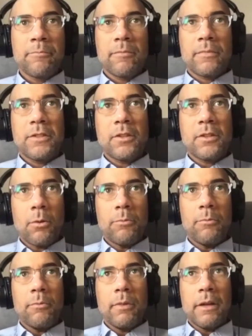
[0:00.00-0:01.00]
so
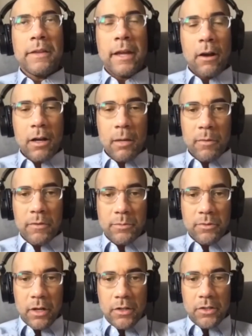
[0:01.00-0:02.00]
at the outcome of this
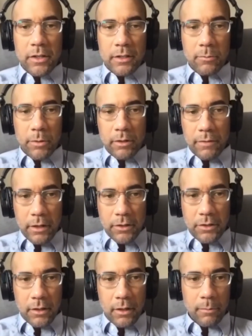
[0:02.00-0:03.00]
project when you finished
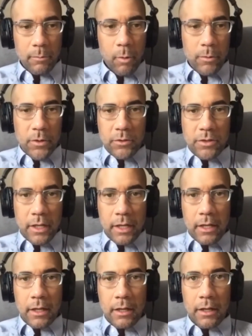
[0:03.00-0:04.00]
it up what would you
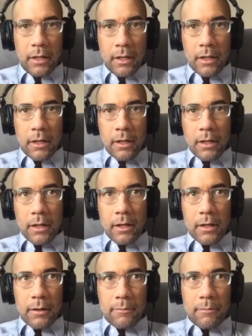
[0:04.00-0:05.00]
say
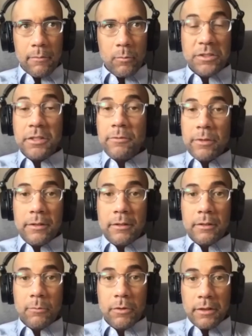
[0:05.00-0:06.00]
um, was different
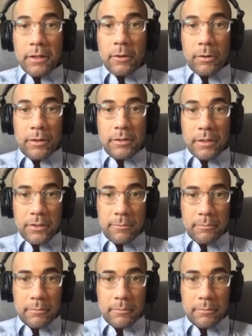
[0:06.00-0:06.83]
within the organization